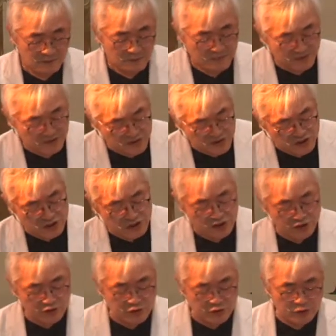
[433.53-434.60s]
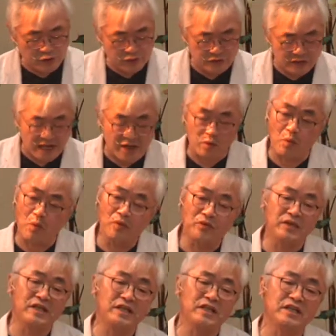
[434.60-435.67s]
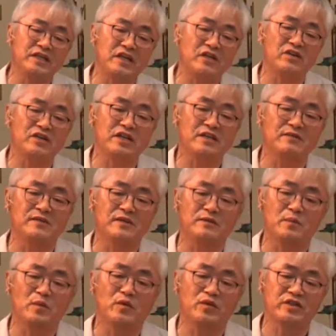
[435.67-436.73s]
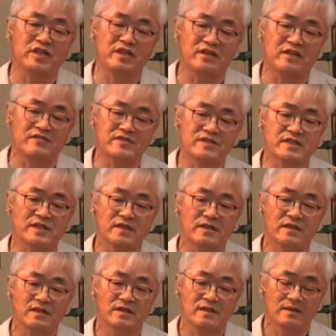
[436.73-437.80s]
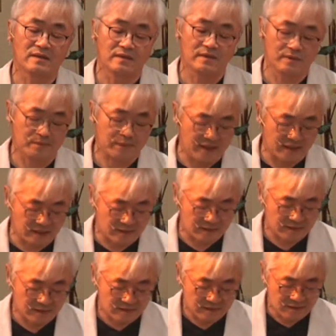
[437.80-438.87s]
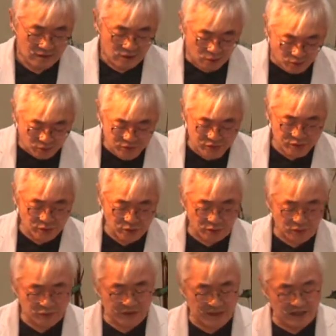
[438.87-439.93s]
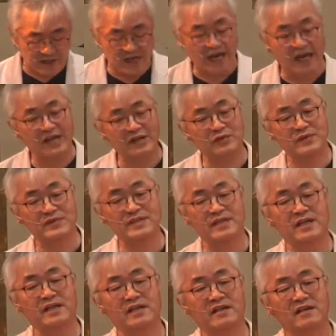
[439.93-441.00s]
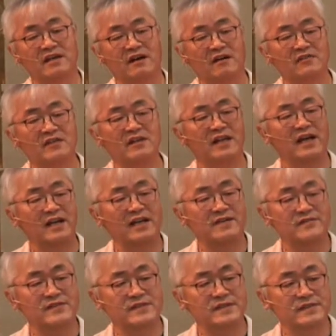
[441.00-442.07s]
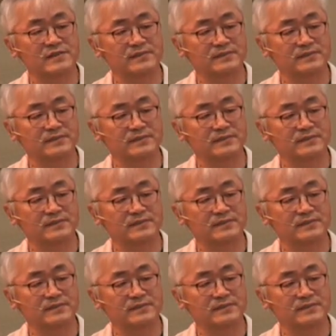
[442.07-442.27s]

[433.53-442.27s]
Because Jesus knew not only their evil motives, but also their irony of lives.